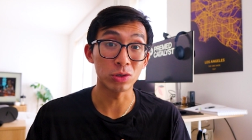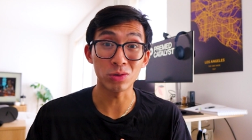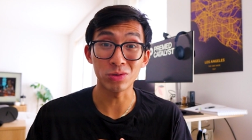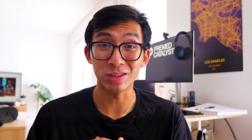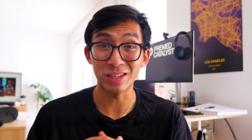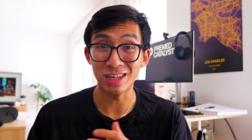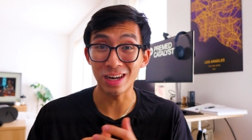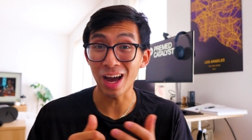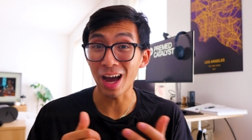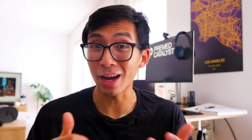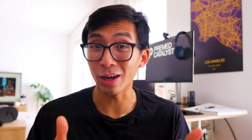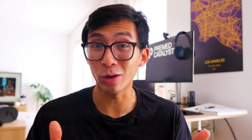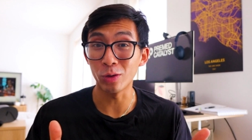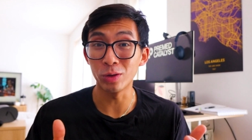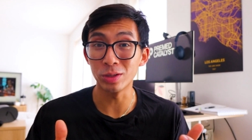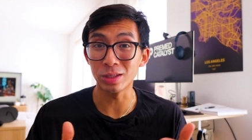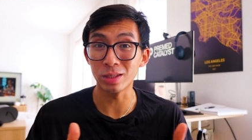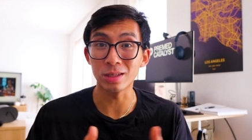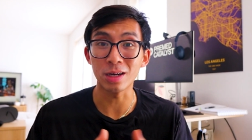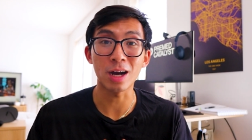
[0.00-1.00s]
certainly not
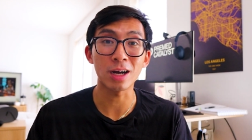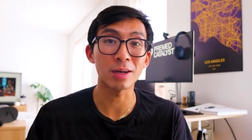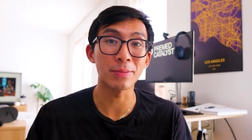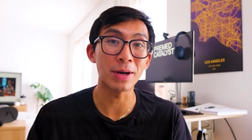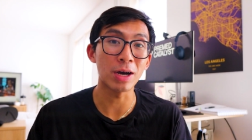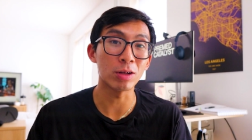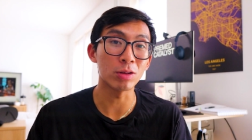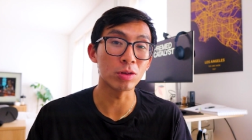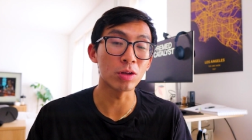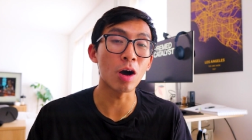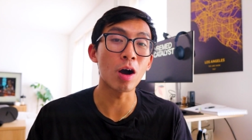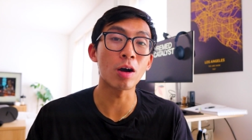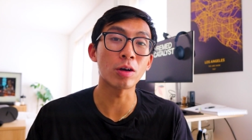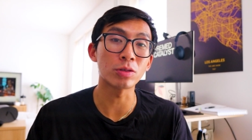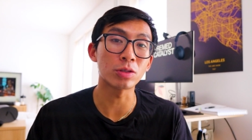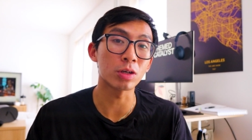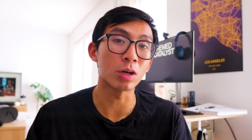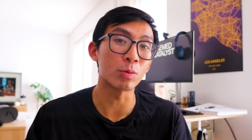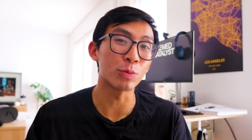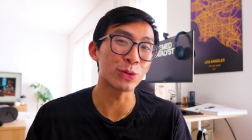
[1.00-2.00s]
going to talk about
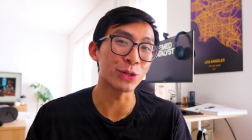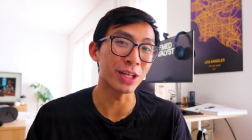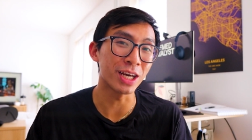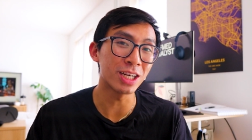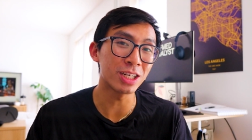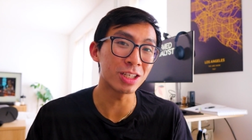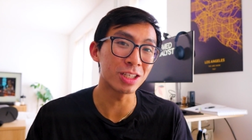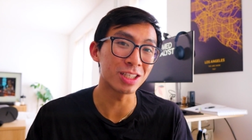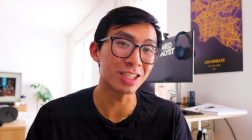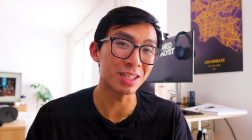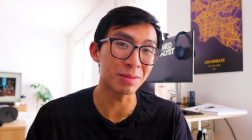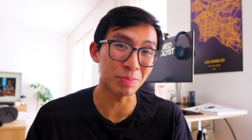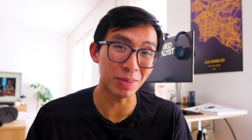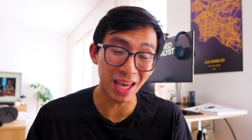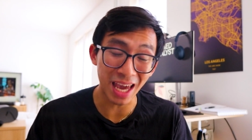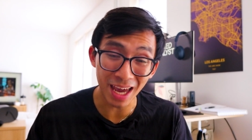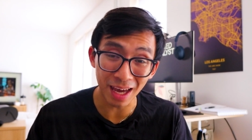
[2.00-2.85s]
long-term relationship